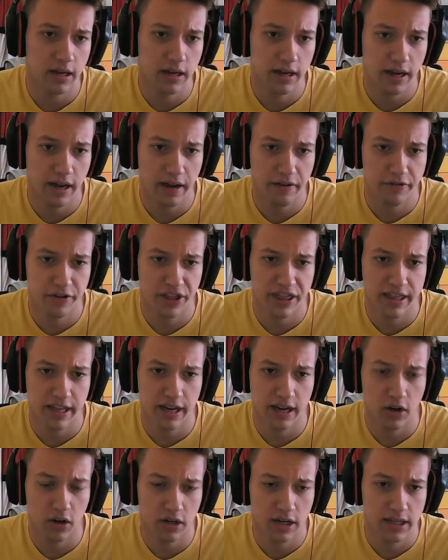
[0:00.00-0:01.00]

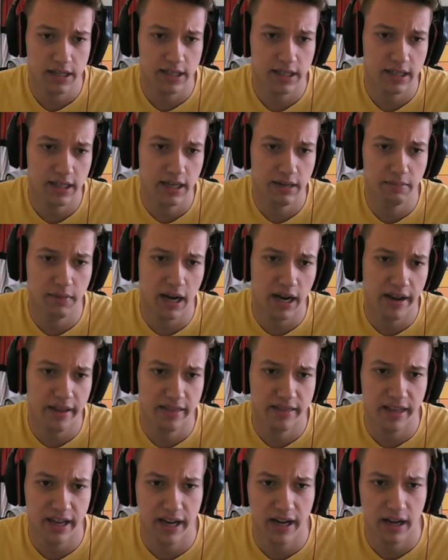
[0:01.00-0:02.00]
everything on his team, I
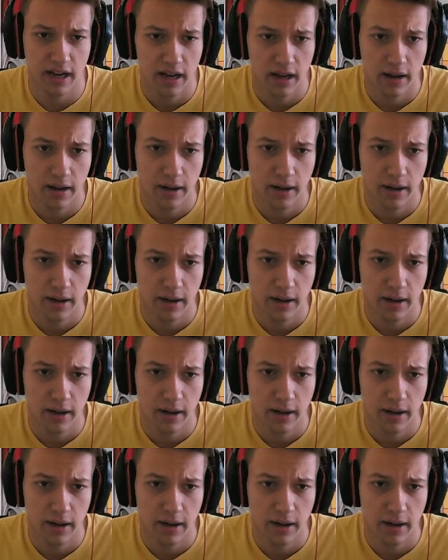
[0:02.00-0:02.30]
think.